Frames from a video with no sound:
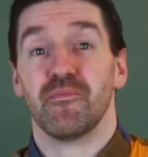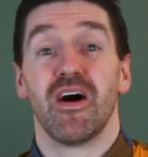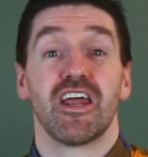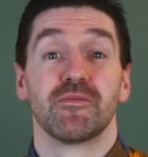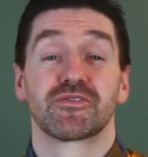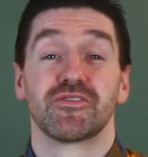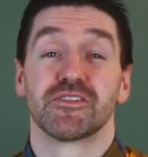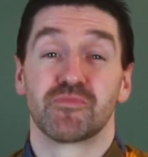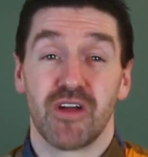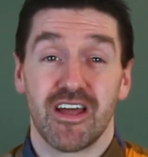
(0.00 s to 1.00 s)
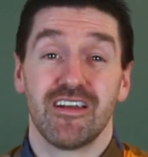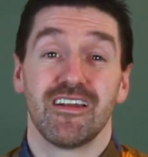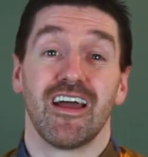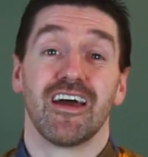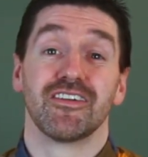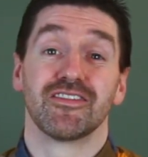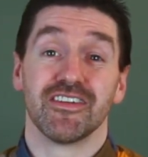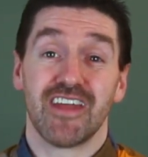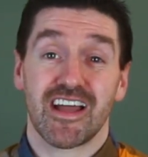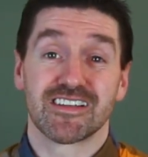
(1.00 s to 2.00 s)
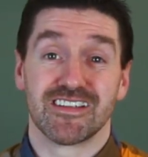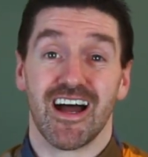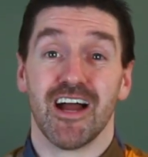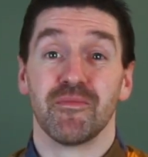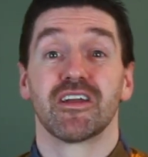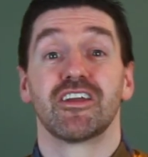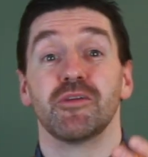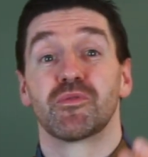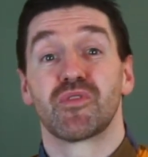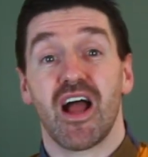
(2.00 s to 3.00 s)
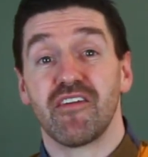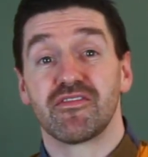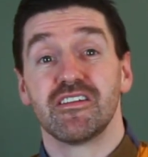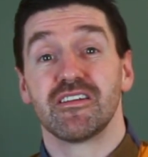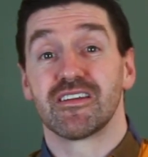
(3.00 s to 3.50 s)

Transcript: My name's Chris Brennan, and until next time, keep crafting,